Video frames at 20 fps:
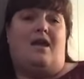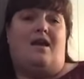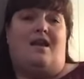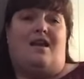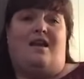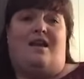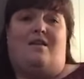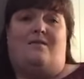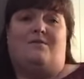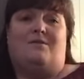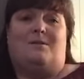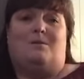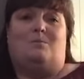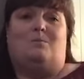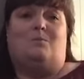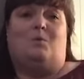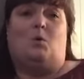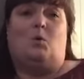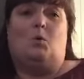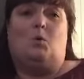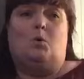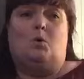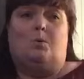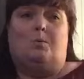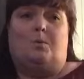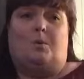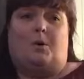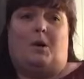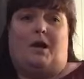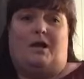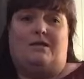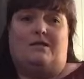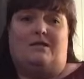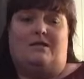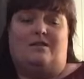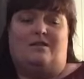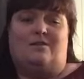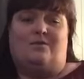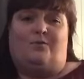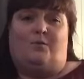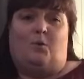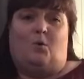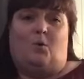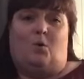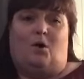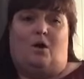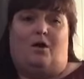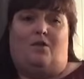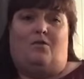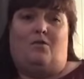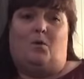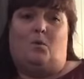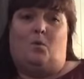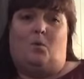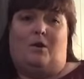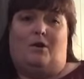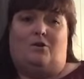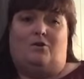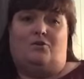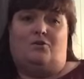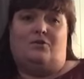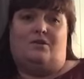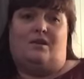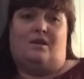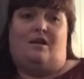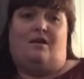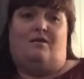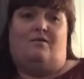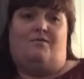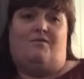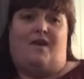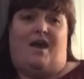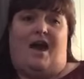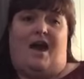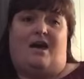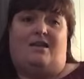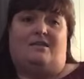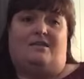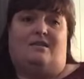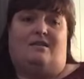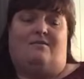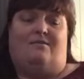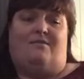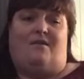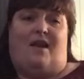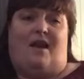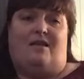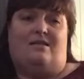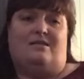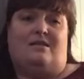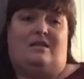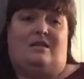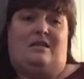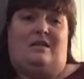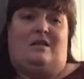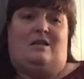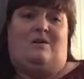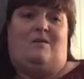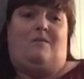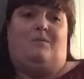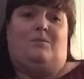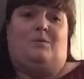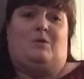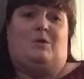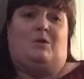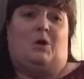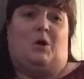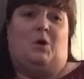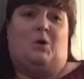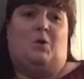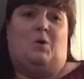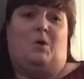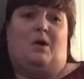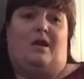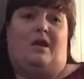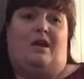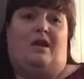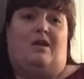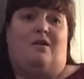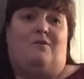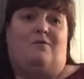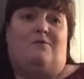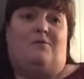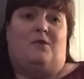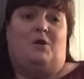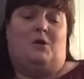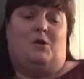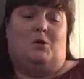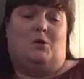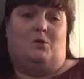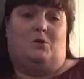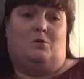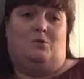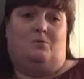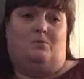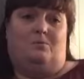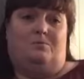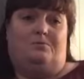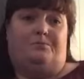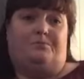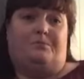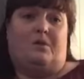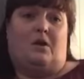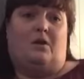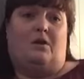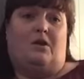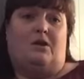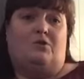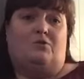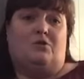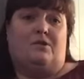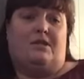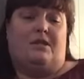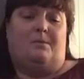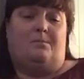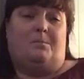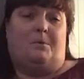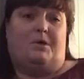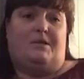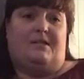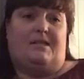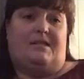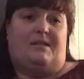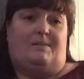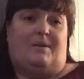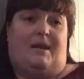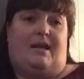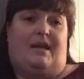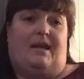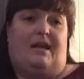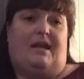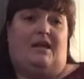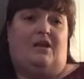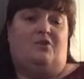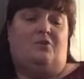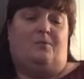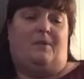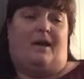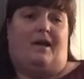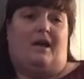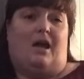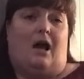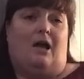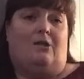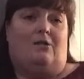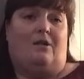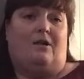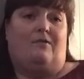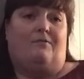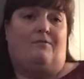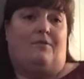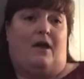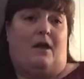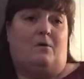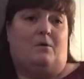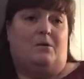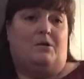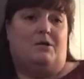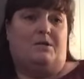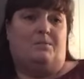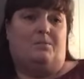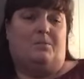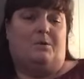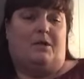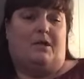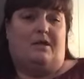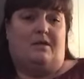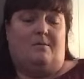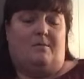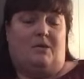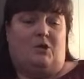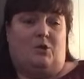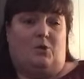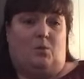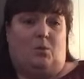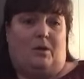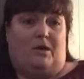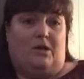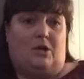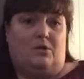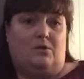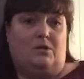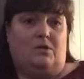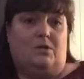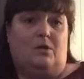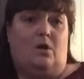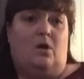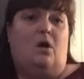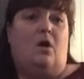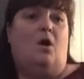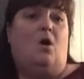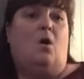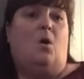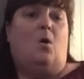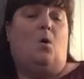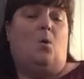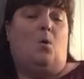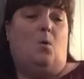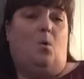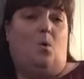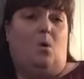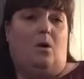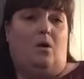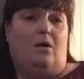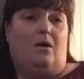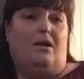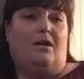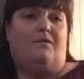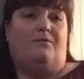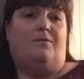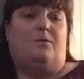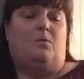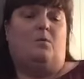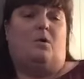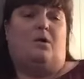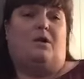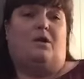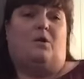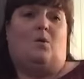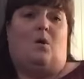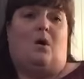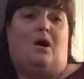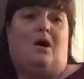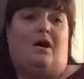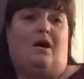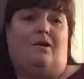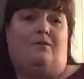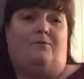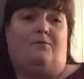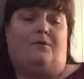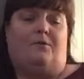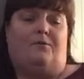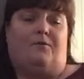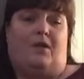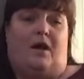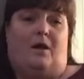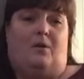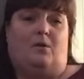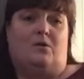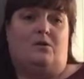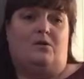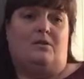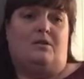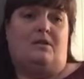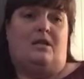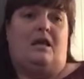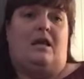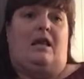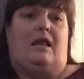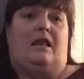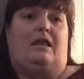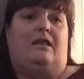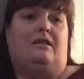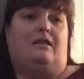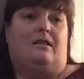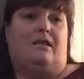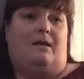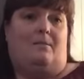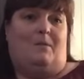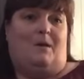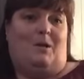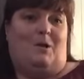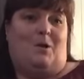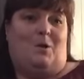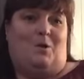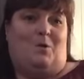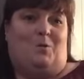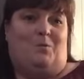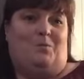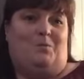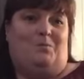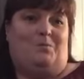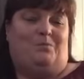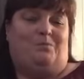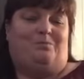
And I have some cool prizes for the winners of that event. So if you are interested in participating either by coloring flowers and putting them in your windows, or if you want to go hunt for flowers, let me know.